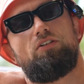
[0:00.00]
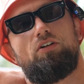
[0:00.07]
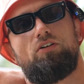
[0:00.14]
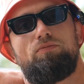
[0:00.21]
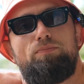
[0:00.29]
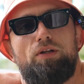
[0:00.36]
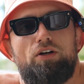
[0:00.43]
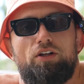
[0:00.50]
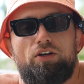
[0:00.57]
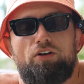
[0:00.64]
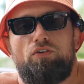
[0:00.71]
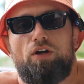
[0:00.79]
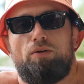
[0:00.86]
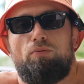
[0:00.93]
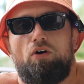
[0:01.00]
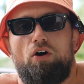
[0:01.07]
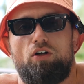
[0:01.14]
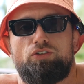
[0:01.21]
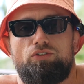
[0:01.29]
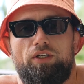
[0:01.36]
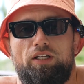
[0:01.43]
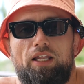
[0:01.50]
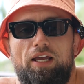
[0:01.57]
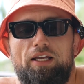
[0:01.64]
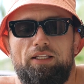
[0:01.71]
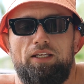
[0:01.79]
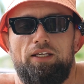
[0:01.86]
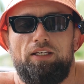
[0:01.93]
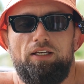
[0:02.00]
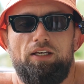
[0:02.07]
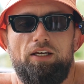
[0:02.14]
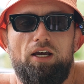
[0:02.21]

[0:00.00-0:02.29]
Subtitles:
been on an incredible hot streak lately,